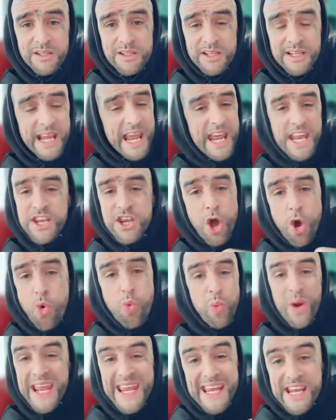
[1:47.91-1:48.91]
Can't
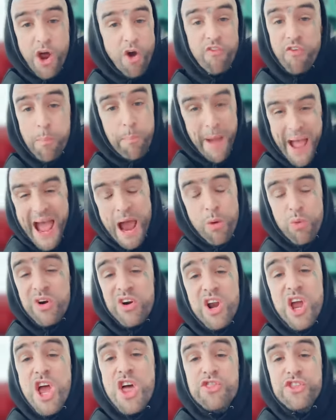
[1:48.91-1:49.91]
no weed
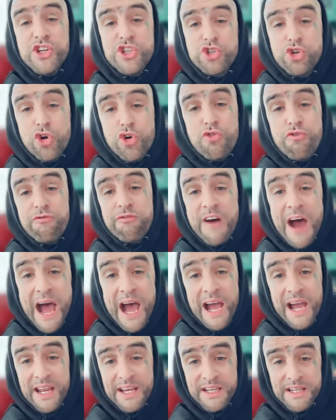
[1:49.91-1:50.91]
overpower the true
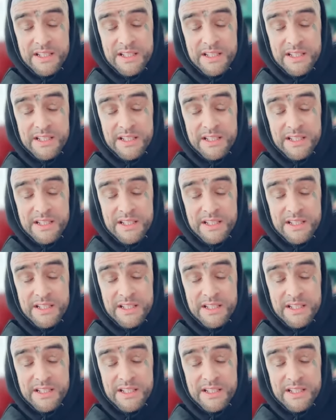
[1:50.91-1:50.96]
vine.